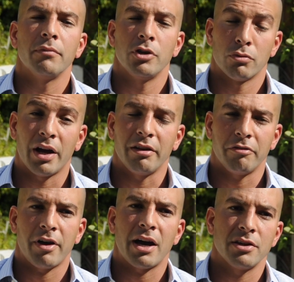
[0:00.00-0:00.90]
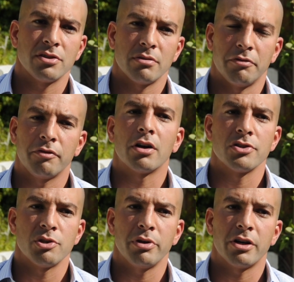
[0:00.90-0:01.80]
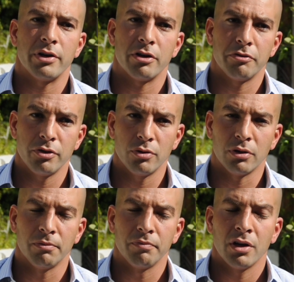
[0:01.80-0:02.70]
you're right, fat is a far superior fuel.